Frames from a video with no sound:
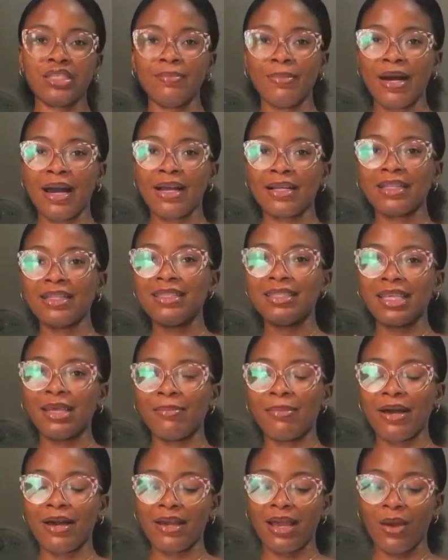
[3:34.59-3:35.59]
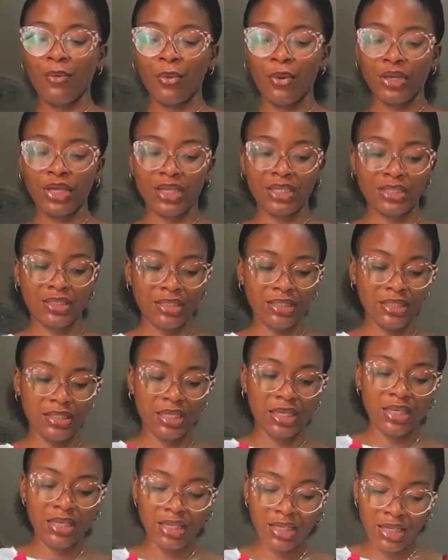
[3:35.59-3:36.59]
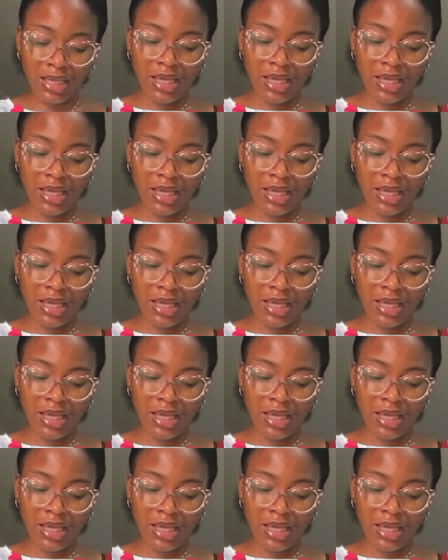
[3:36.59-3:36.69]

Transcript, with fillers: bag, the same bag I wore yesterday.